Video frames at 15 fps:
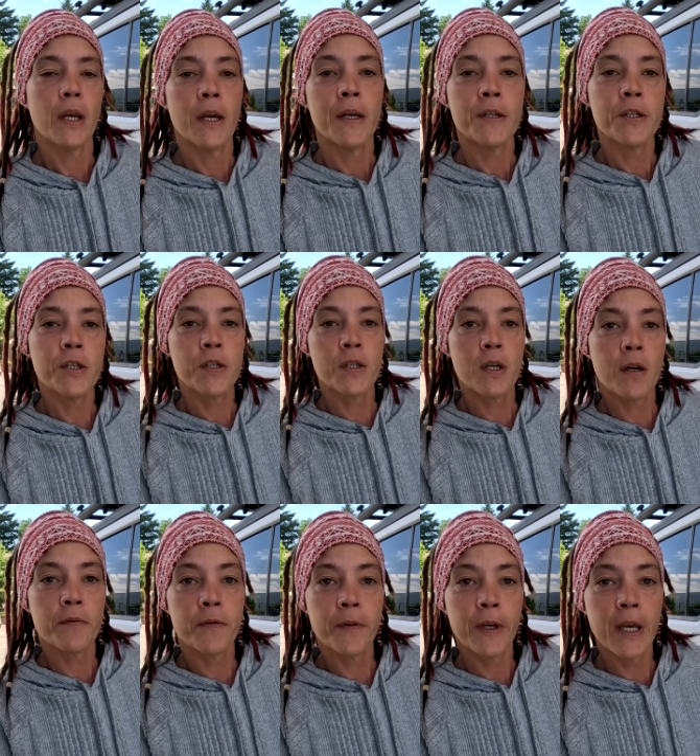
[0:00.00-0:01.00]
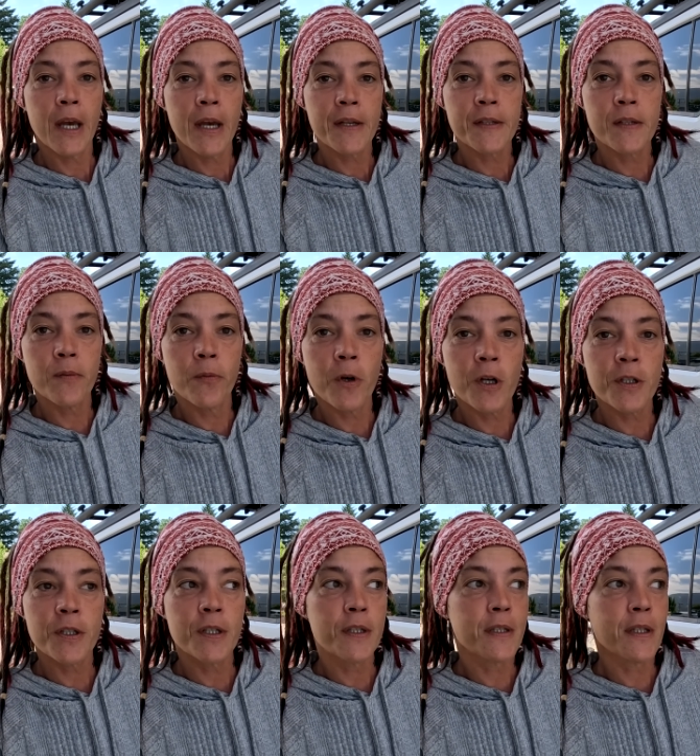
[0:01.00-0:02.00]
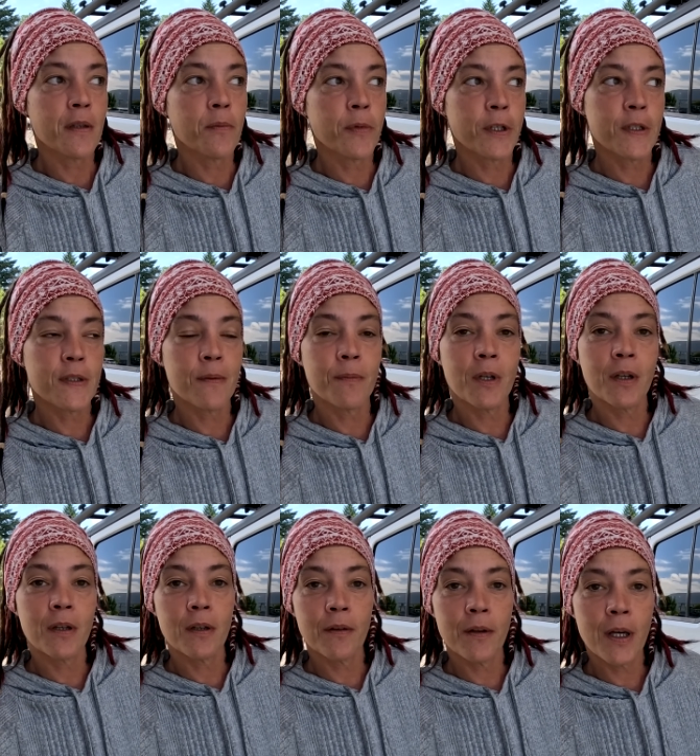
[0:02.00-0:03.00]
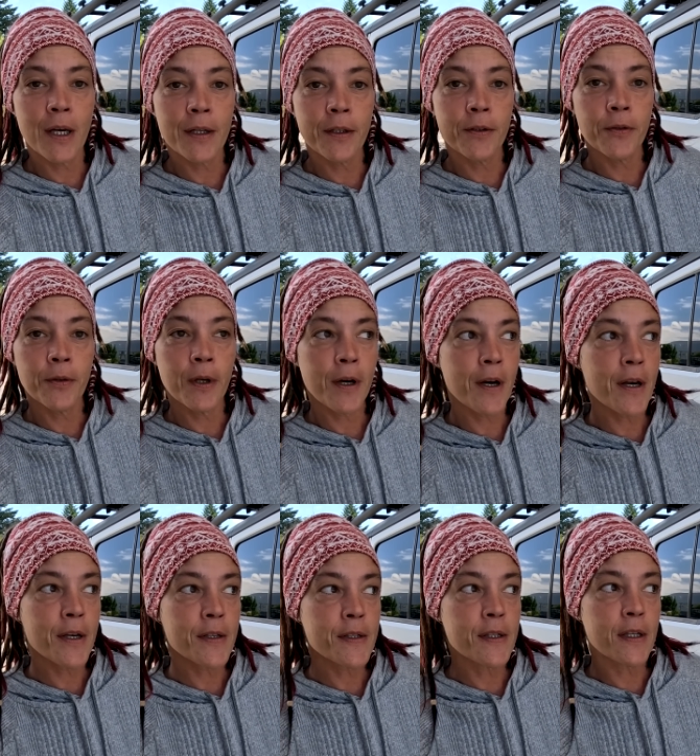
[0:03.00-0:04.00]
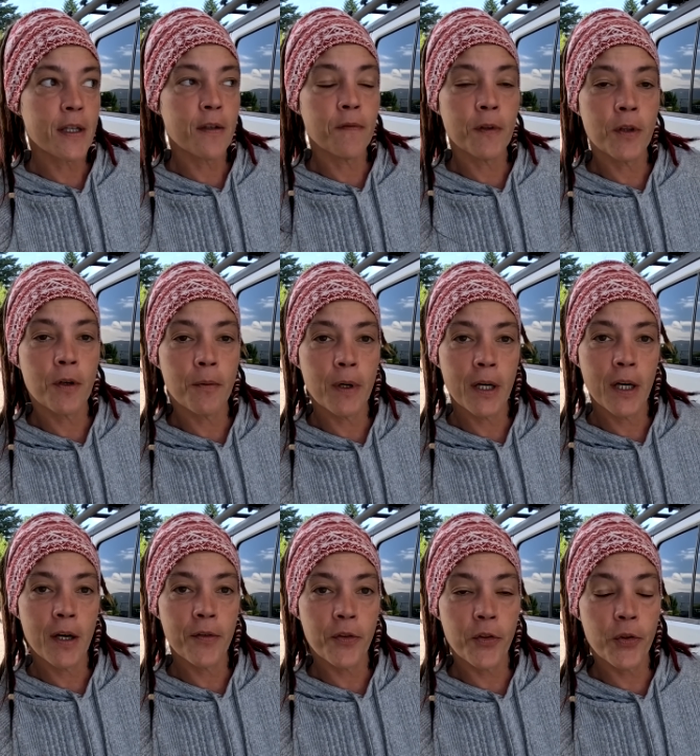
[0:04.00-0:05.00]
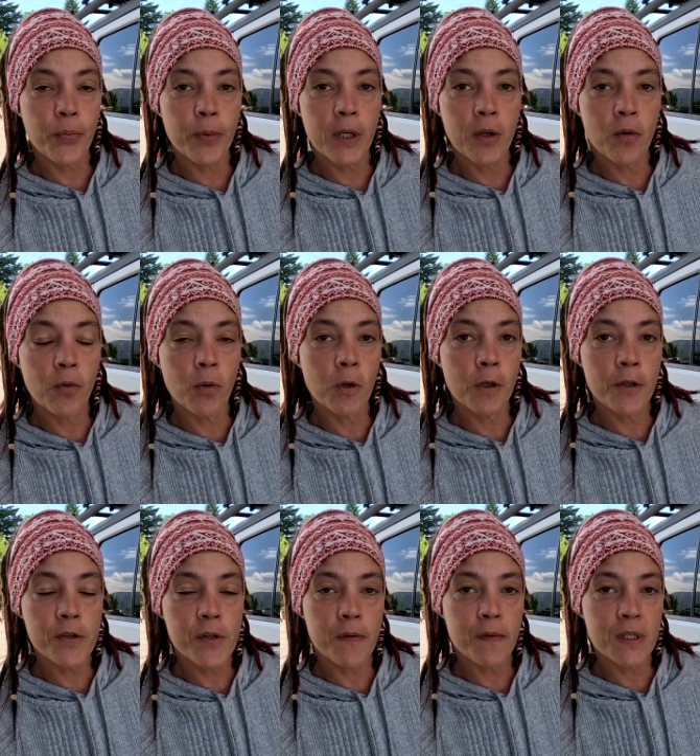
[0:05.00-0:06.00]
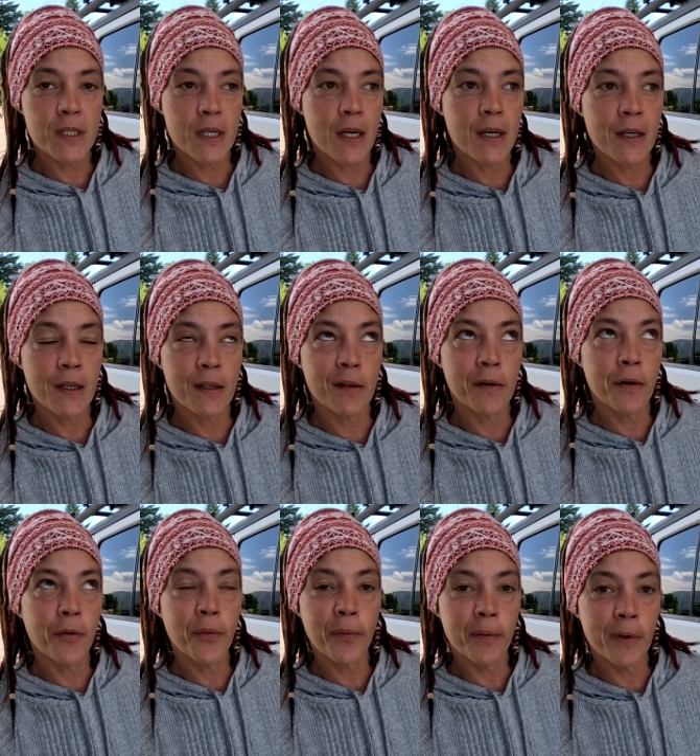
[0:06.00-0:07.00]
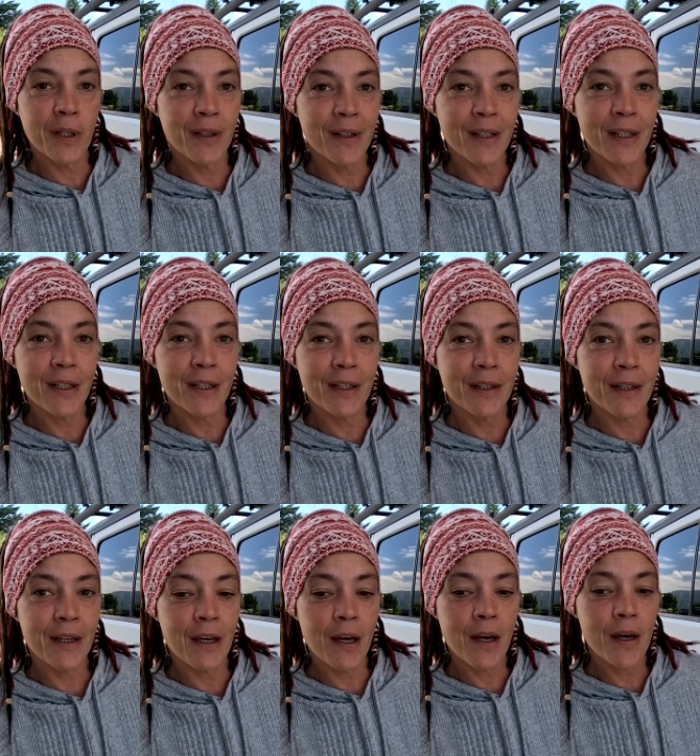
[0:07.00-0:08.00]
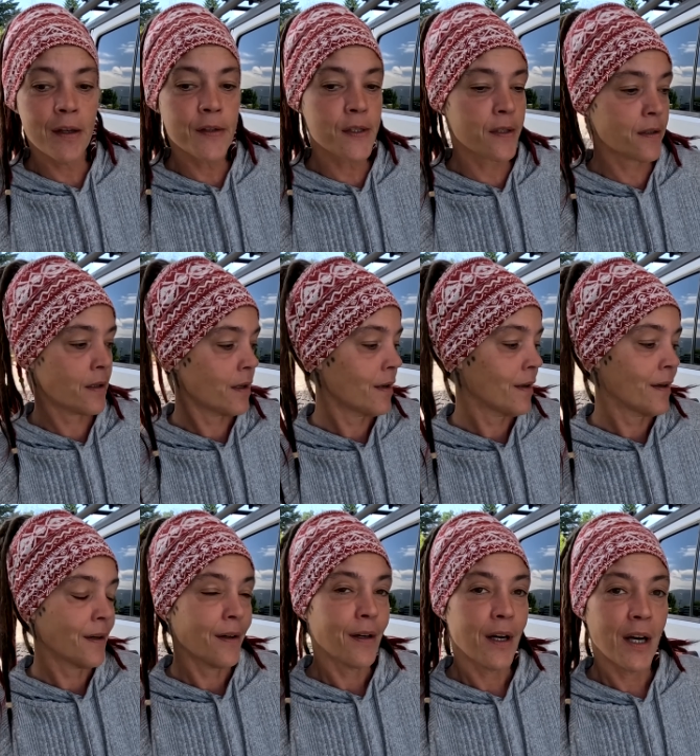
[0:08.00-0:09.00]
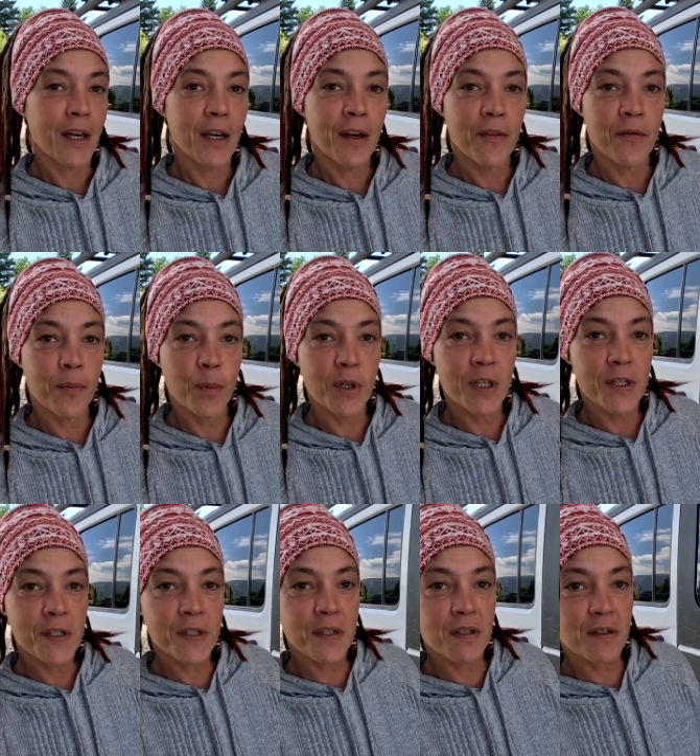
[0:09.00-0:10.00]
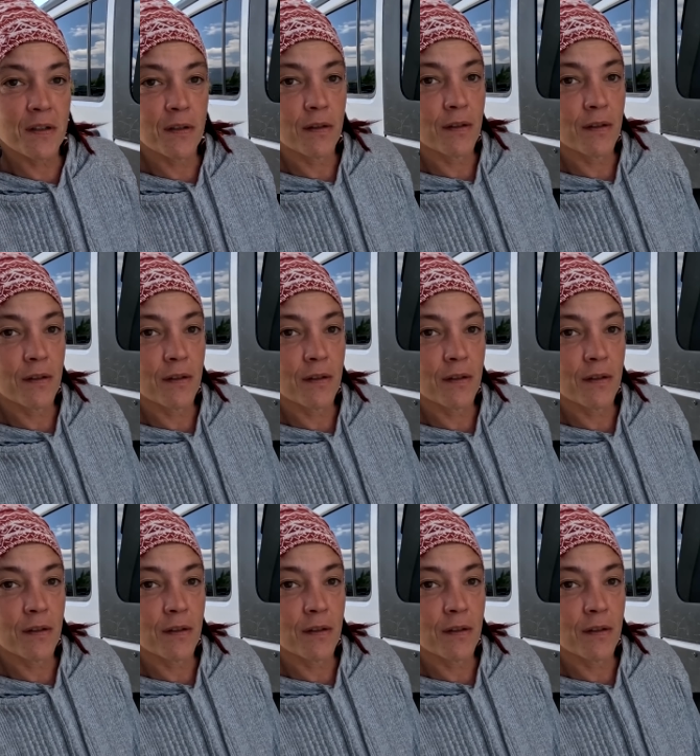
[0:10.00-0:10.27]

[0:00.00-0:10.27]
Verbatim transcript: I just stopped for gas in Washington because I'm not gonna lie to you guys, even though I have 3/4 of a tank and don't really need any gas, I have missed